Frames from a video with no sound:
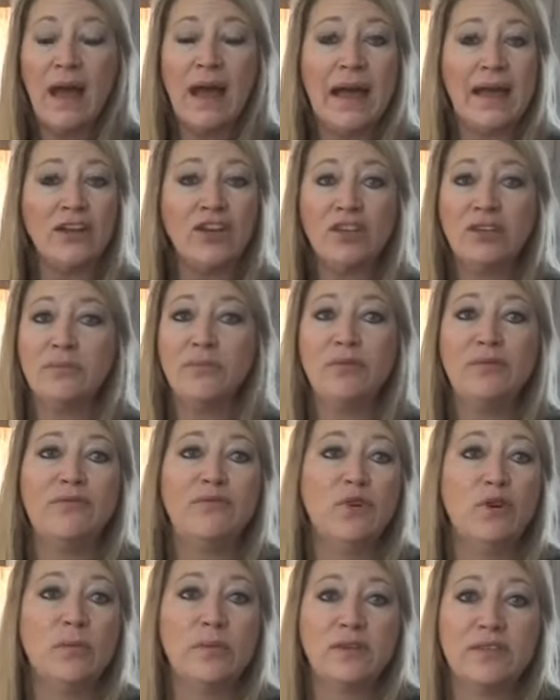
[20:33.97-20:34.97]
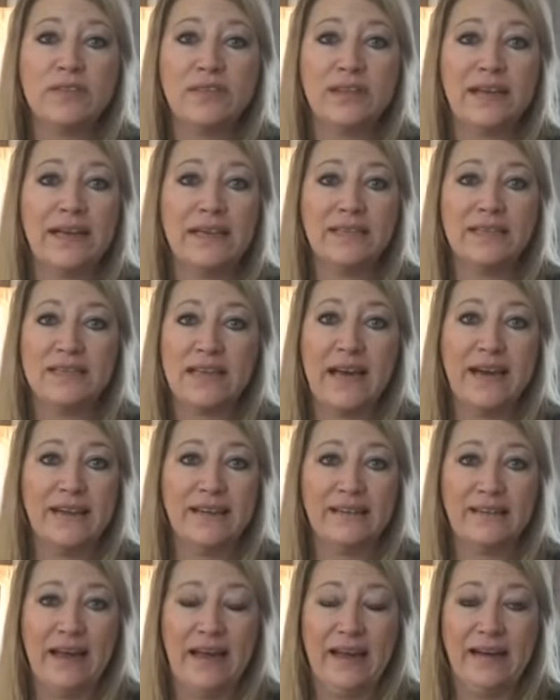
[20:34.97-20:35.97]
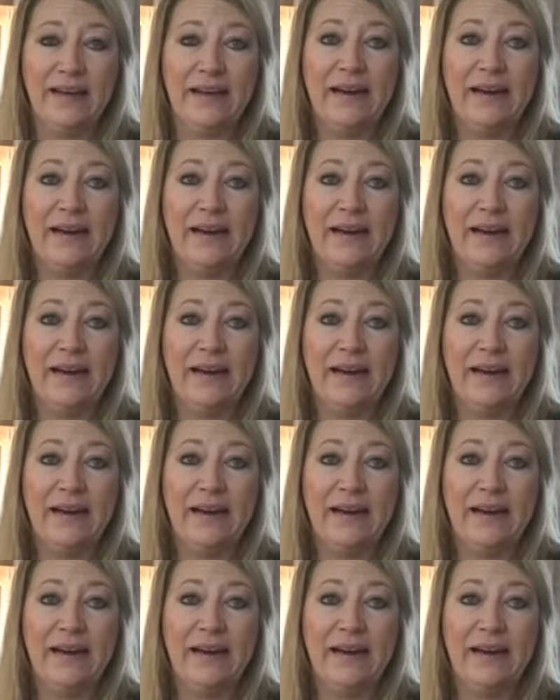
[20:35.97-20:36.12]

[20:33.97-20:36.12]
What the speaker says: I couldn't move forward till I decided that.